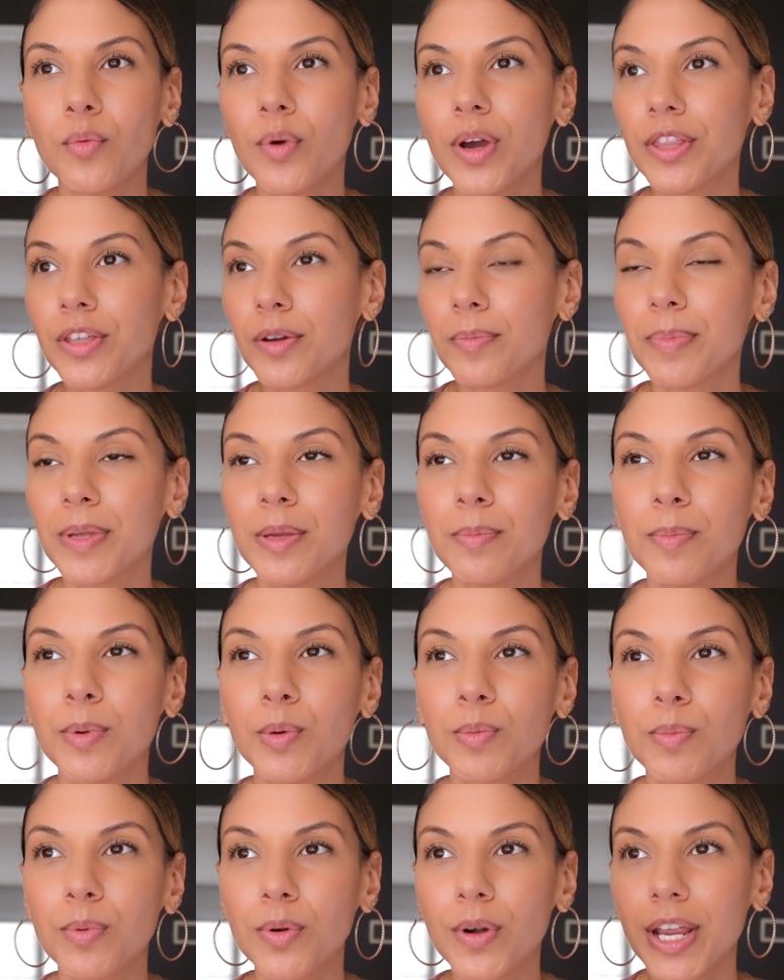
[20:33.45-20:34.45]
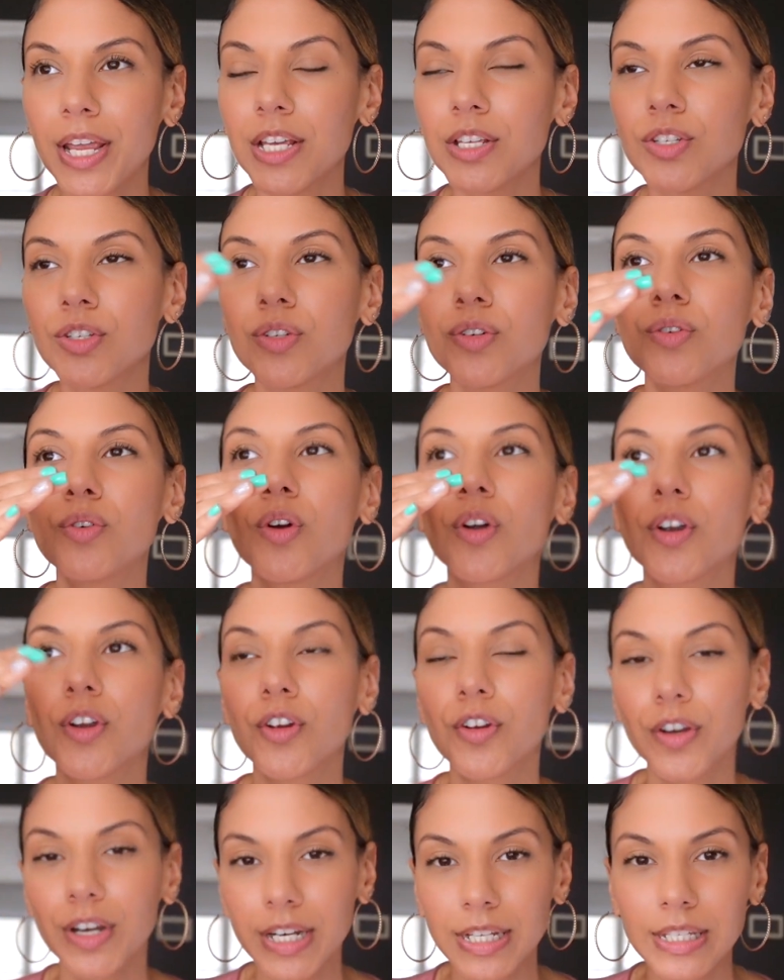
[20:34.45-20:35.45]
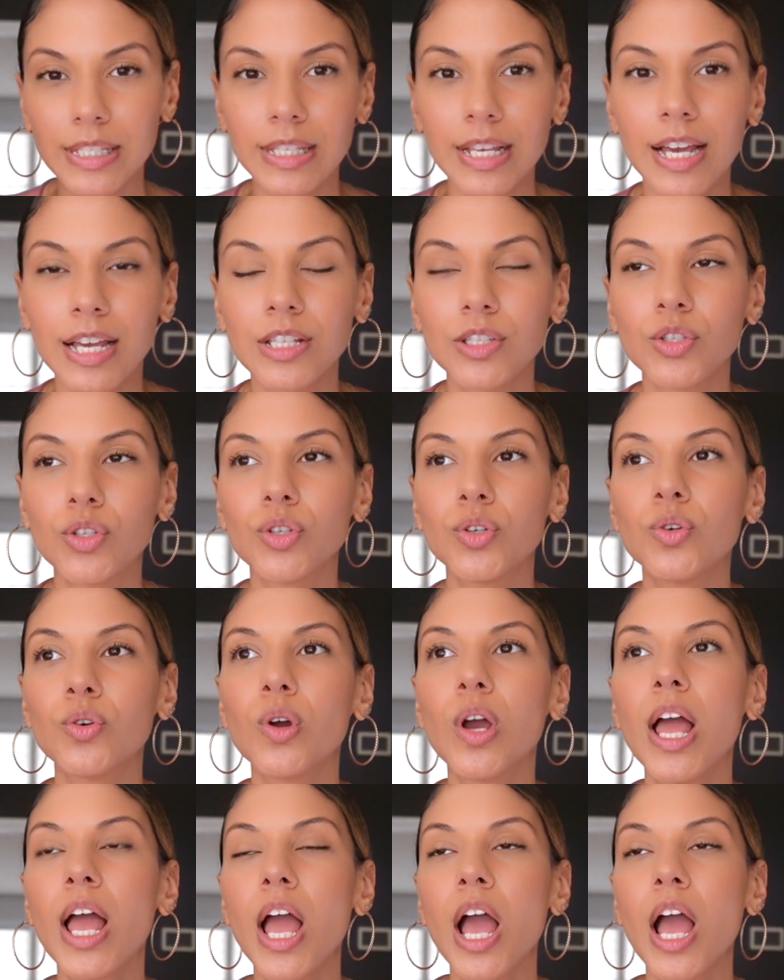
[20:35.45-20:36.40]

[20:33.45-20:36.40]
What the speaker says: whether people praise you or criticize you.